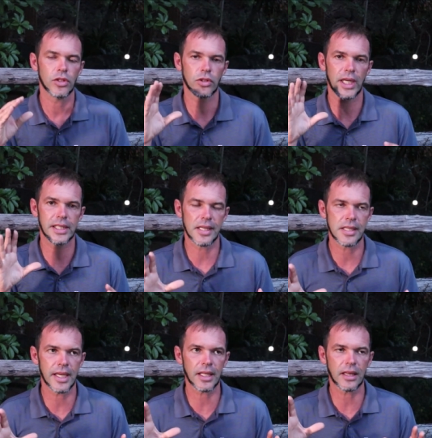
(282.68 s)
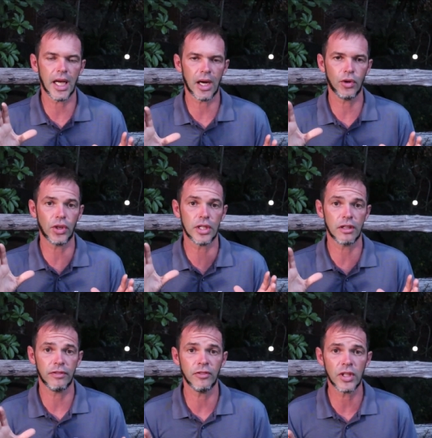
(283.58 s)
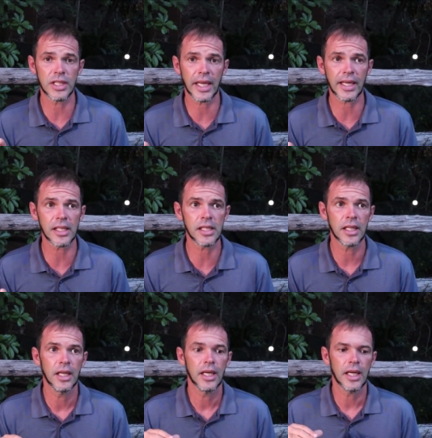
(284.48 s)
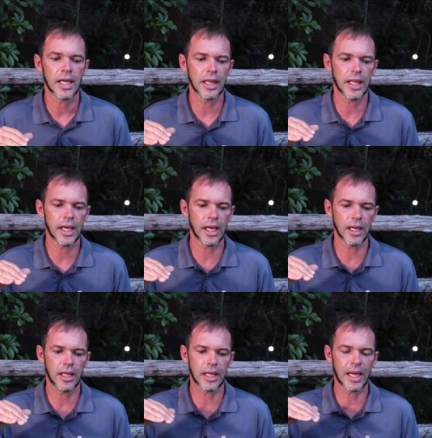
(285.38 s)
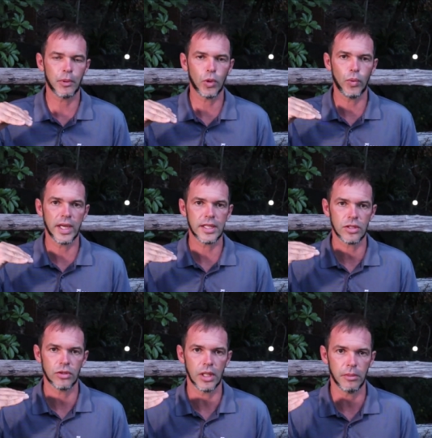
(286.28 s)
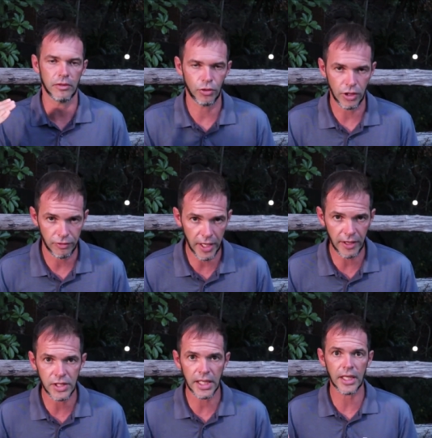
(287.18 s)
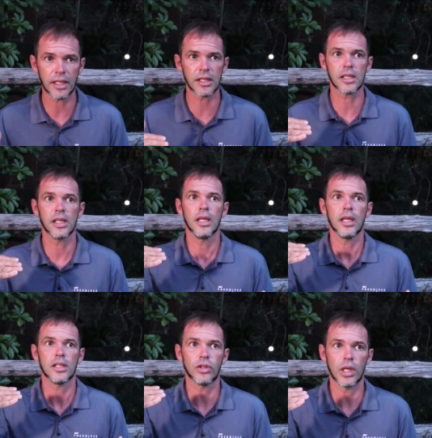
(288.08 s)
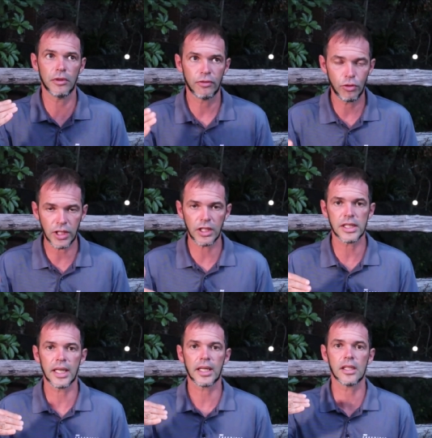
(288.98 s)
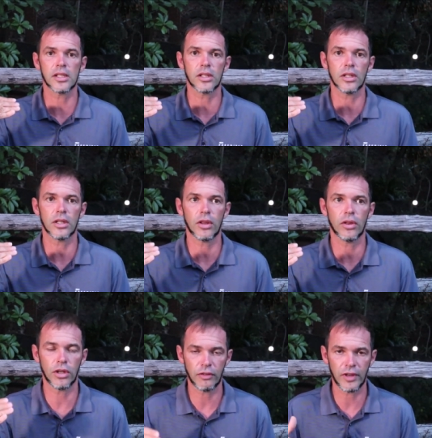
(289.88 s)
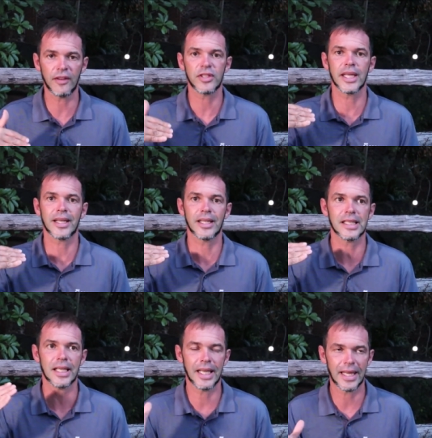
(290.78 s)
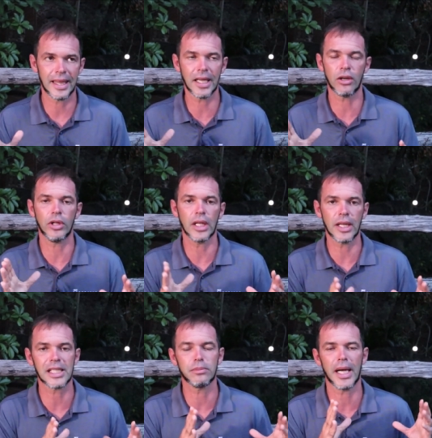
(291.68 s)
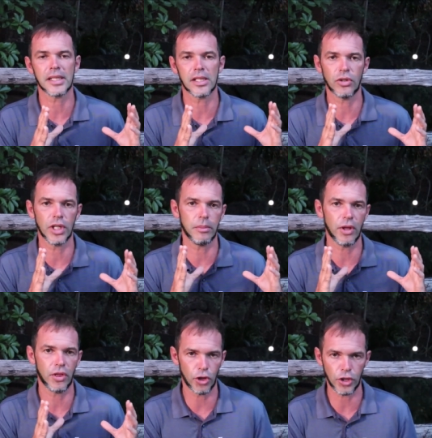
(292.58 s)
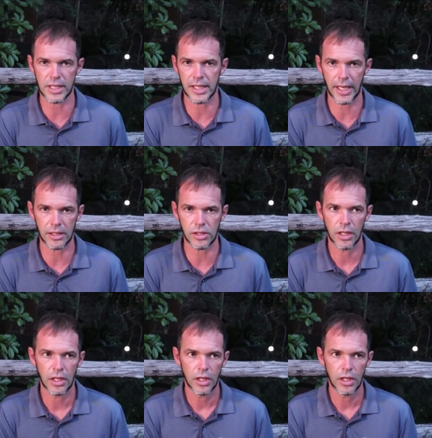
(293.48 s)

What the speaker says: So as I said, now it is a 50 seconds, and then in a couple of weeks it's gonna be 45 seconds, it's gonna be 40 seconds, 35 seconds, and I think on the last month it's gonna be 30 seconds.